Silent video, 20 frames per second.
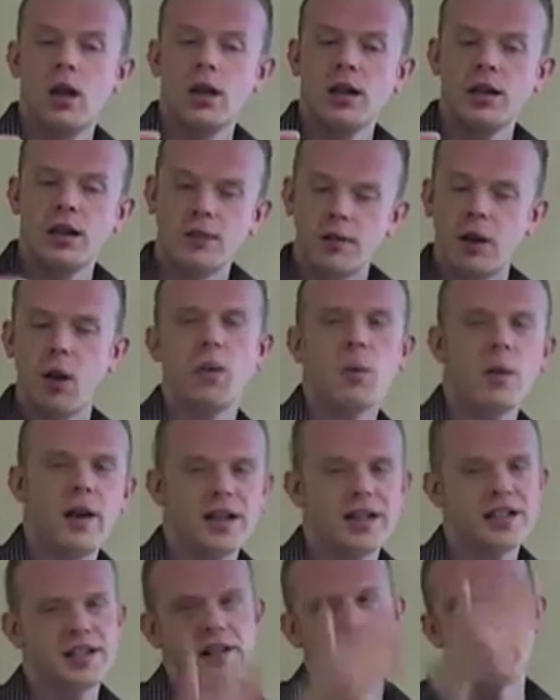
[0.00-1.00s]
You don't
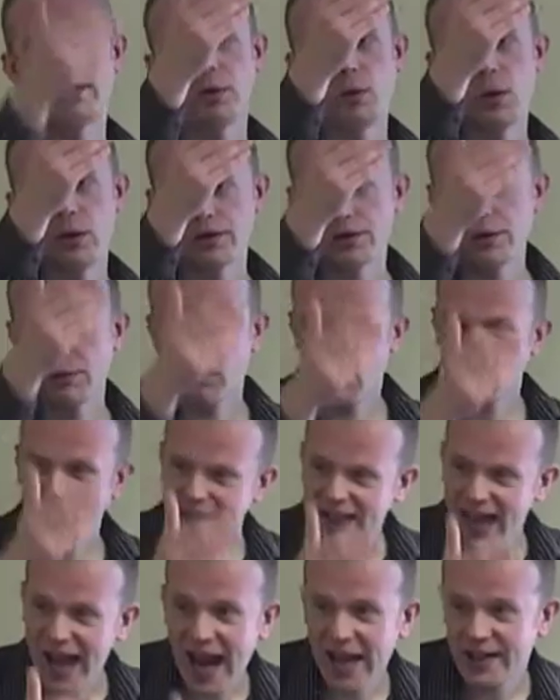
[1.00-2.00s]
necessarily want to
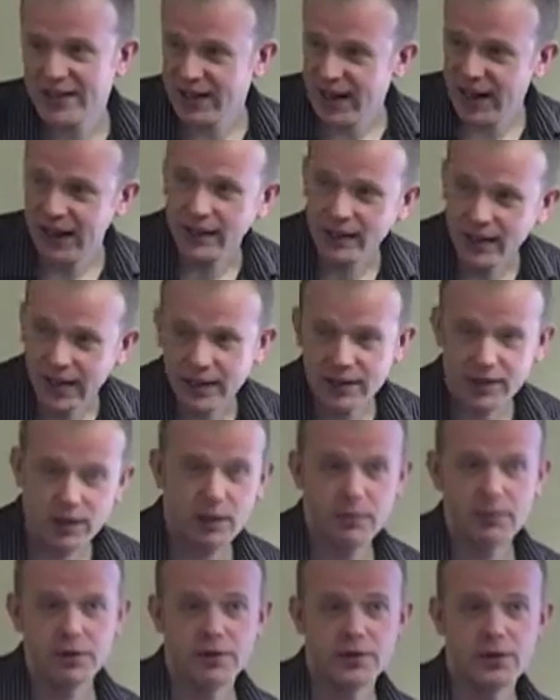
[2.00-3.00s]
write an essay in
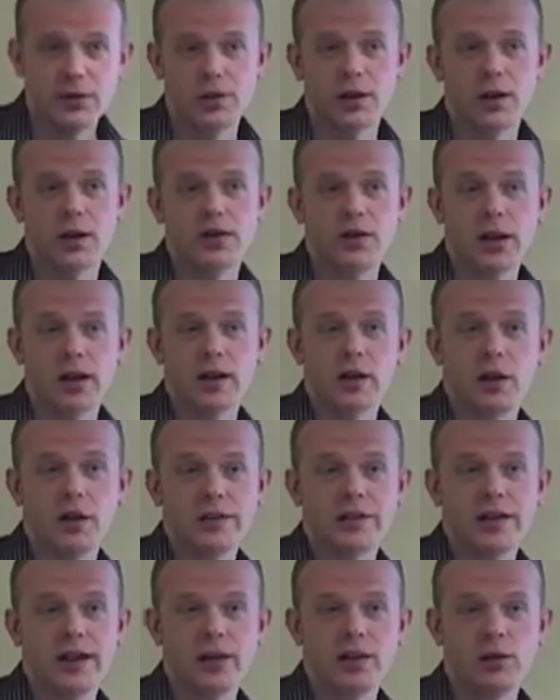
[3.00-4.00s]
terms of your kind of like
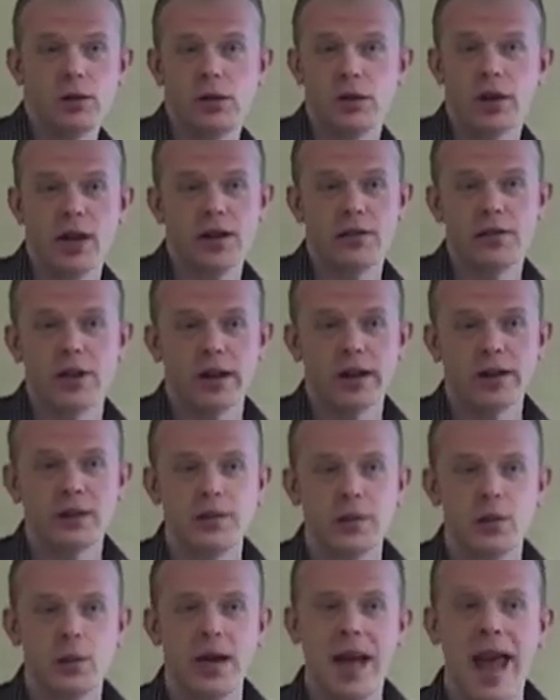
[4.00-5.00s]
content or kind of like
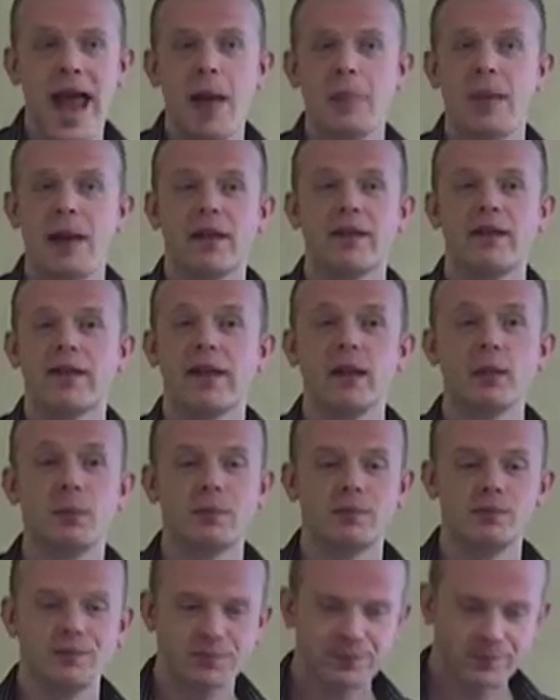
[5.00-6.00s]
do an epic film,
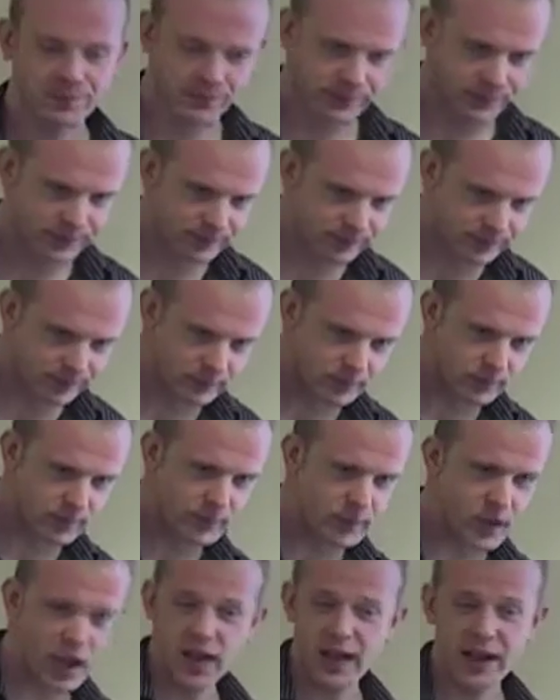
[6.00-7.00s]

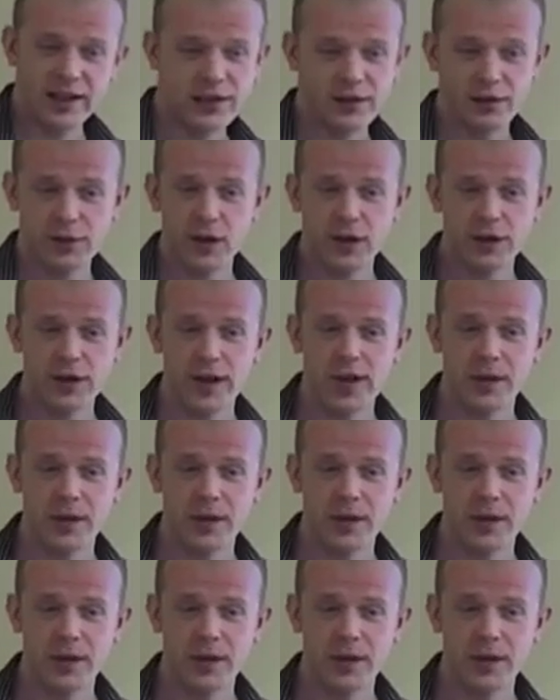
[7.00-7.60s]
unless you've got